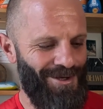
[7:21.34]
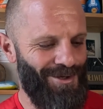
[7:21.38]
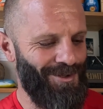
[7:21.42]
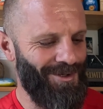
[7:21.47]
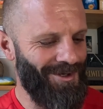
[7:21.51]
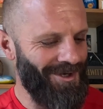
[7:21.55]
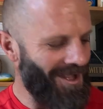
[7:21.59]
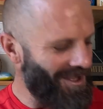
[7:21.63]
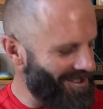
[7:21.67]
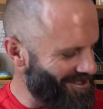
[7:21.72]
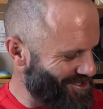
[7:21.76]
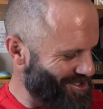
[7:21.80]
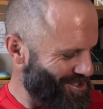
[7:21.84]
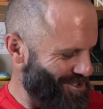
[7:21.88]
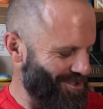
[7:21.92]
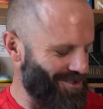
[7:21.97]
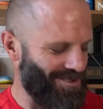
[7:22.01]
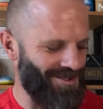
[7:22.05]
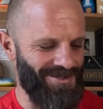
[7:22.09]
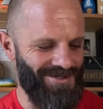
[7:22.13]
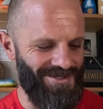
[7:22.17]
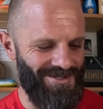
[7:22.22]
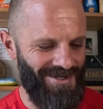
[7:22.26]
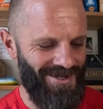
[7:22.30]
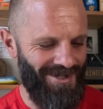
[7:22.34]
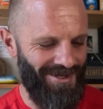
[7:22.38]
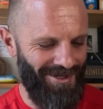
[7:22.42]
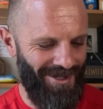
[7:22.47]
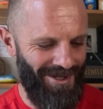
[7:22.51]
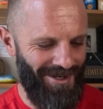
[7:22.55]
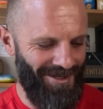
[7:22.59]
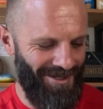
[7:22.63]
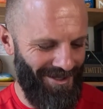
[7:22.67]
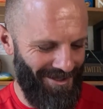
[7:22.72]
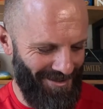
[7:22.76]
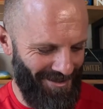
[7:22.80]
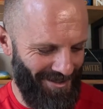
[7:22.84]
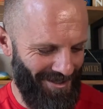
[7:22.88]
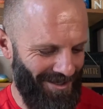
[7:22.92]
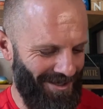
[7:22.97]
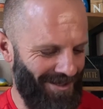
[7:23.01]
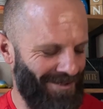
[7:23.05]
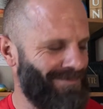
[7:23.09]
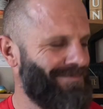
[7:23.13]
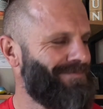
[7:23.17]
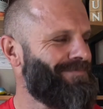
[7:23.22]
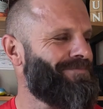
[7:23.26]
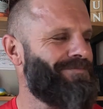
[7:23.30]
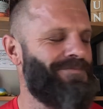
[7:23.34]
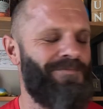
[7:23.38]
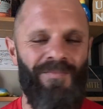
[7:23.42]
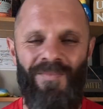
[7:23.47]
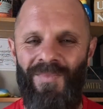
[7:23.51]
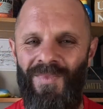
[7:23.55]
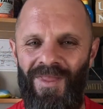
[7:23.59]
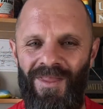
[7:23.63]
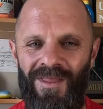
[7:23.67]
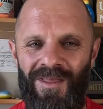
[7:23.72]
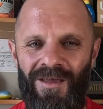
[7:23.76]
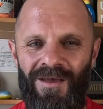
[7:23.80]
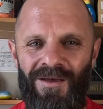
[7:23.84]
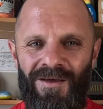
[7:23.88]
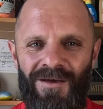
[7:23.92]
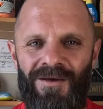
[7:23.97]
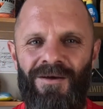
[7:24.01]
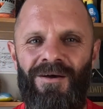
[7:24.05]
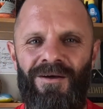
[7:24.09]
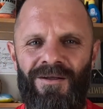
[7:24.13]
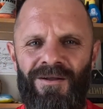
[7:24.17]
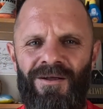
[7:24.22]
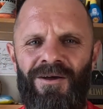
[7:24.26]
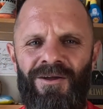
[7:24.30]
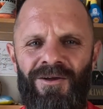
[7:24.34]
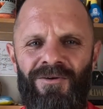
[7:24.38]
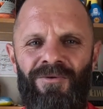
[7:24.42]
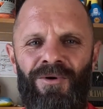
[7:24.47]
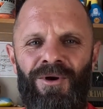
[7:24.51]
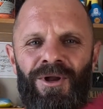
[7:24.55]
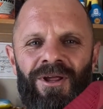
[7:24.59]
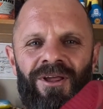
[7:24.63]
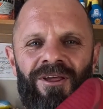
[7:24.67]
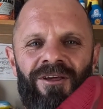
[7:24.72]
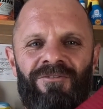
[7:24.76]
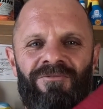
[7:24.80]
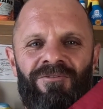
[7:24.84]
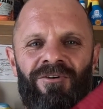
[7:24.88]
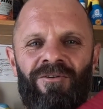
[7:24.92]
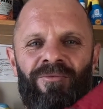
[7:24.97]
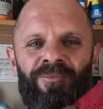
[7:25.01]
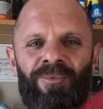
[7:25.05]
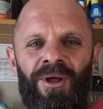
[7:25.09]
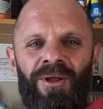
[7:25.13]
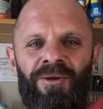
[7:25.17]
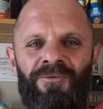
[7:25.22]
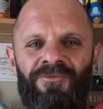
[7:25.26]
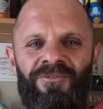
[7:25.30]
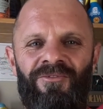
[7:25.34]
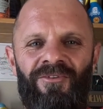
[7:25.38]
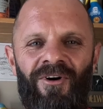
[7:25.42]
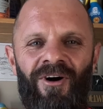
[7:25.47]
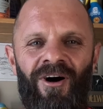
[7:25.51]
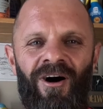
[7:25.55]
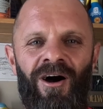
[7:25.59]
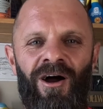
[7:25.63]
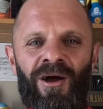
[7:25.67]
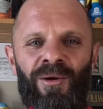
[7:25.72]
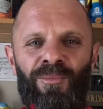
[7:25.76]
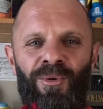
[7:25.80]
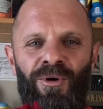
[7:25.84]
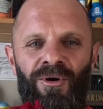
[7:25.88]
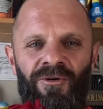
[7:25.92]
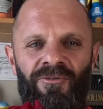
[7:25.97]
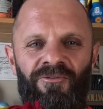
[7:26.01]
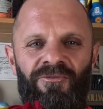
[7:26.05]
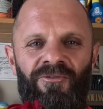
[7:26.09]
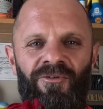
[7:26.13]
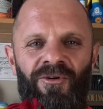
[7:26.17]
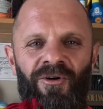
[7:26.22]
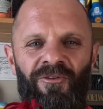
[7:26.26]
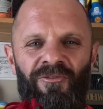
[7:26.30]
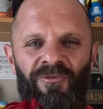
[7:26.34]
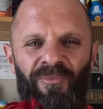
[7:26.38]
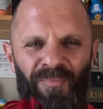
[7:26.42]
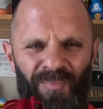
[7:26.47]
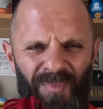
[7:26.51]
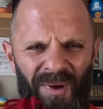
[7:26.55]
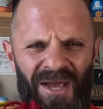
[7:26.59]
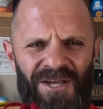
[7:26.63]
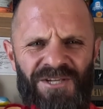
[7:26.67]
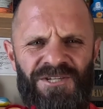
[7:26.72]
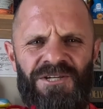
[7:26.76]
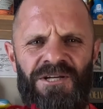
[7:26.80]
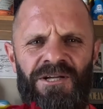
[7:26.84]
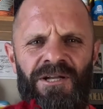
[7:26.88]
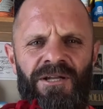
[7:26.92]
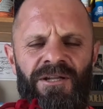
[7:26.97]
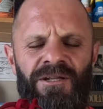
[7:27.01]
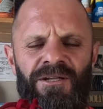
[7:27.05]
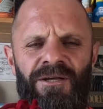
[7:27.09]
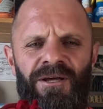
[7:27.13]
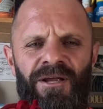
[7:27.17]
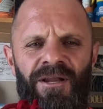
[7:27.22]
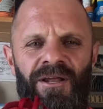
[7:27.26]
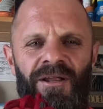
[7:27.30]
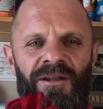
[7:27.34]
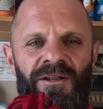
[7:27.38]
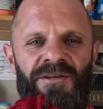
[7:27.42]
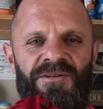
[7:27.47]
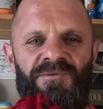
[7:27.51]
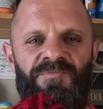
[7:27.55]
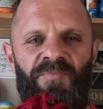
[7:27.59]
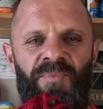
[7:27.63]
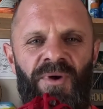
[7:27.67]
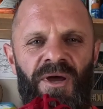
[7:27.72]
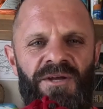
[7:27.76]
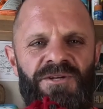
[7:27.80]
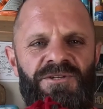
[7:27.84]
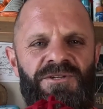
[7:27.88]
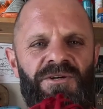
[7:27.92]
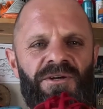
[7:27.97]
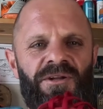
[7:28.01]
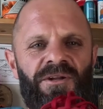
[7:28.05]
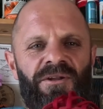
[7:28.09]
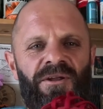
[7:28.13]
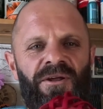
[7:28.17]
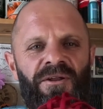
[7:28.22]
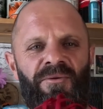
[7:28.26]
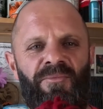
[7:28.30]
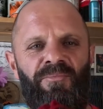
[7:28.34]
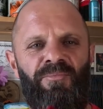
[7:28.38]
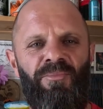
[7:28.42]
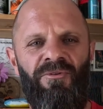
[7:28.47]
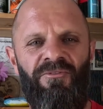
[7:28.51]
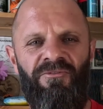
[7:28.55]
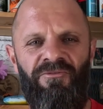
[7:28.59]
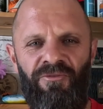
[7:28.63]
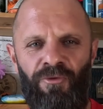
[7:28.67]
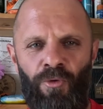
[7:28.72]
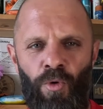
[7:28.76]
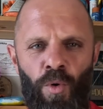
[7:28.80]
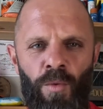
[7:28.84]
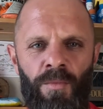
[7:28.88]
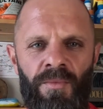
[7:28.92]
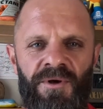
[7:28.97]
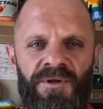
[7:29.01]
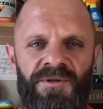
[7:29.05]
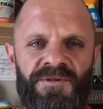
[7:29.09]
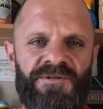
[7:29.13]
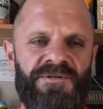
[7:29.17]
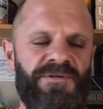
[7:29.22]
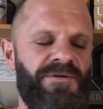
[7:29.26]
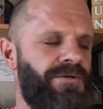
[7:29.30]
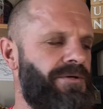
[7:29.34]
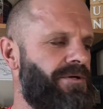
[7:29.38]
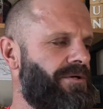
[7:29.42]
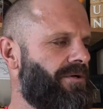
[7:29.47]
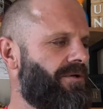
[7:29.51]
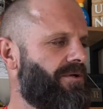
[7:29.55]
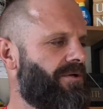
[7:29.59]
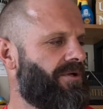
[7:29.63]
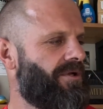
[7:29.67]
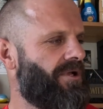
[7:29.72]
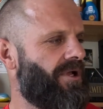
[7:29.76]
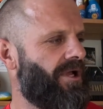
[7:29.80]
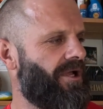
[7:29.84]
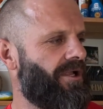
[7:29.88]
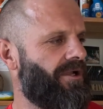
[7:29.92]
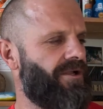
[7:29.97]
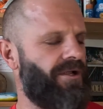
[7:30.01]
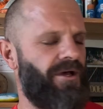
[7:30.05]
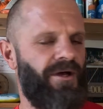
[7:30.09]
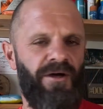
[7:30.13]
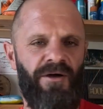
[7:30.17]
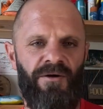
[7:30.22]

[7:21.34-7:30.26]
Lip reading: red shoes. And now you want to give up that vibe of passion. Red is passion and performance and